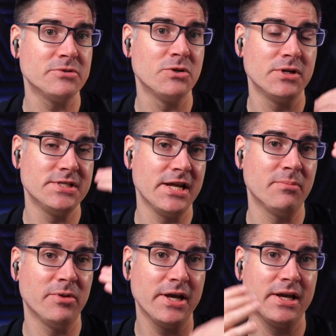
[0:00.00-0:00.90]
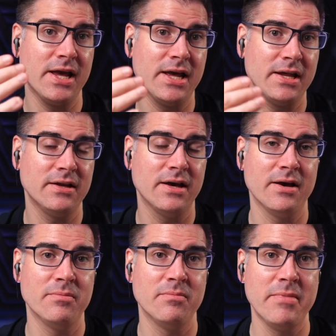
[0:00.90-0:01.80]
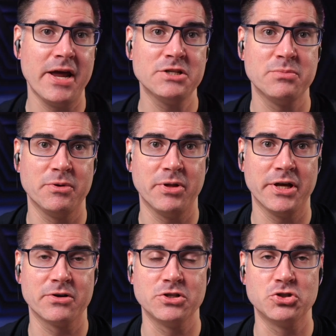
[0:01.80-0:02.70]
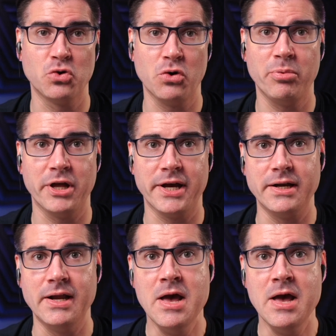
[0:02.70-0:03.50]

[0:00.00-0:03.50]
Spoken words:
You want data plane and management plane or control plane,